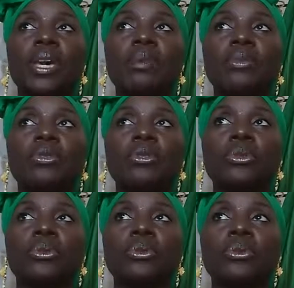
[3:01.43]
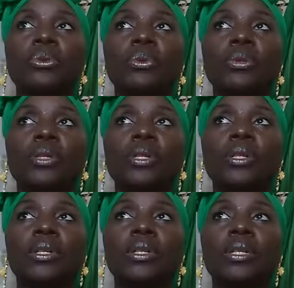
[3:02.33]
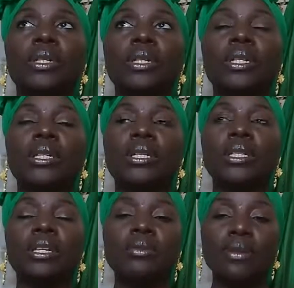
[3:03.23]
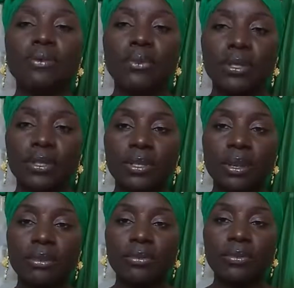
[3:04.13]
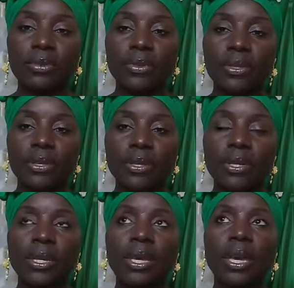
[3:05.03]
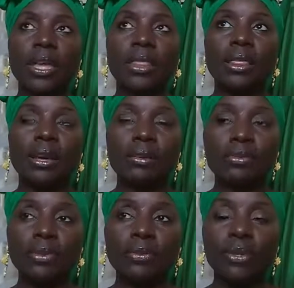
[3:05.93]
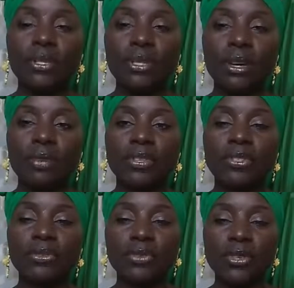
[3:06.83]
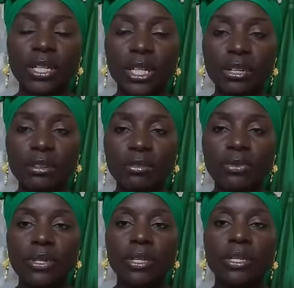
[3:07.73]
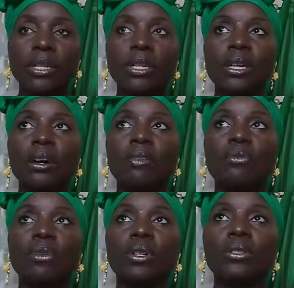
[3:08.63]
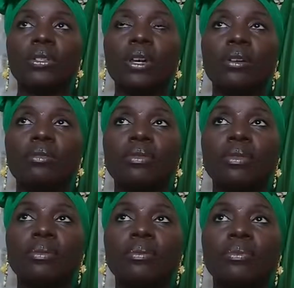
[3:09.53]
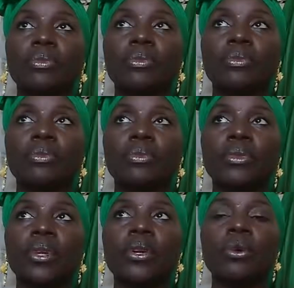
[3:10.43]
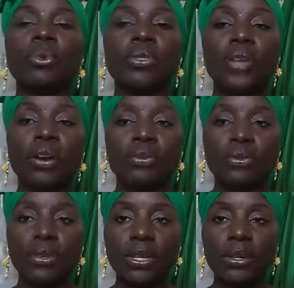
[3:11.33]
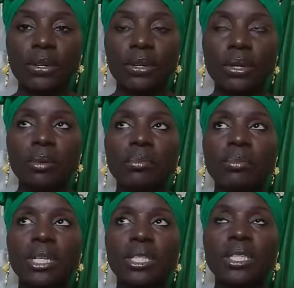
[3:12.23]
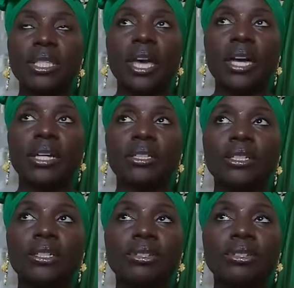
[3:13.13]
able to give of oneself and love of oneself and to forgive of oneself without fear means that